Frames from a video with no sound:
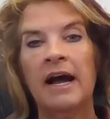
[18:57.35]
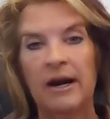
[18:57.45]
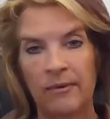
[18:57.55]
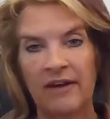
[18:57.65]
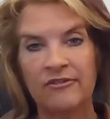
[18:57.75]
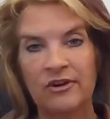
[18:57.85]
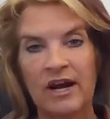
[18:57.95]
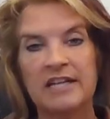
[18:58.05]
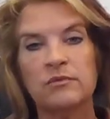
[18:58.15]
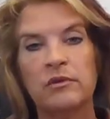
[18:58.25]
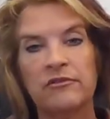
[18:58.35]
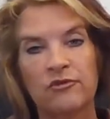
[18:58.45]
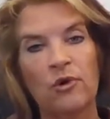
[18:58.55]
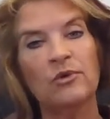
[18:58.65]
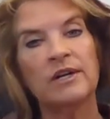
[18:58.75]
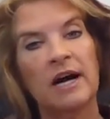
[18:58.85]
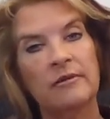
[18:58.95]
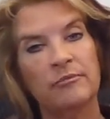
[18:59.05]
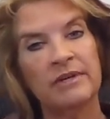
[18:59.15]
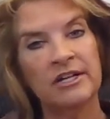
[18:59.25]
However, as we've grown and
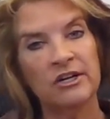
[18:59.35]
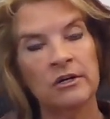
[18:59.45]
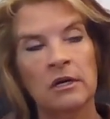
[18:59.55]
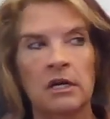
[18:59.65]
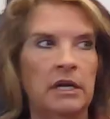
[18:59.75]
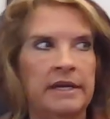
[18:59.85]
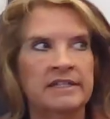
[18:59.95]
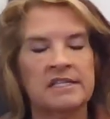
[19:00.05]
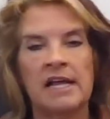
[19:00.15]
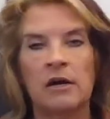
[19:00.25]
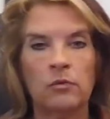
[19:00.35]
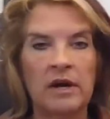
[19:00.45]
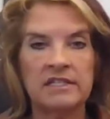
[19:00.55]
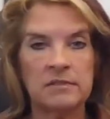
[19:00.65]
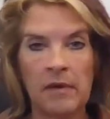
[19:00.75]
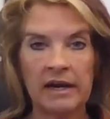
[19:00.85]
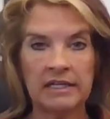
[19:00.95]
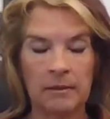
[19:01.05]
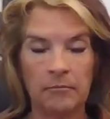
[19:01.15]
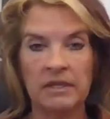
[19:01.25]
gotten bigger, it's now right smack
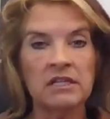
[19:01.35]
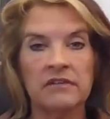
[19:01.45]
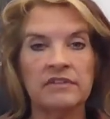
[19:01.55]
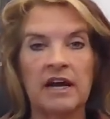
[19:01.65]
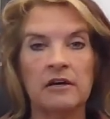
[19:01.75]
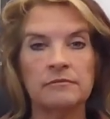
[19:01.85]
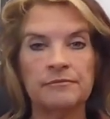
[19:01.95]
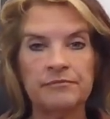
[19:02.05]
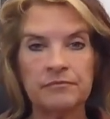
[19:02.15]
in the middle of town.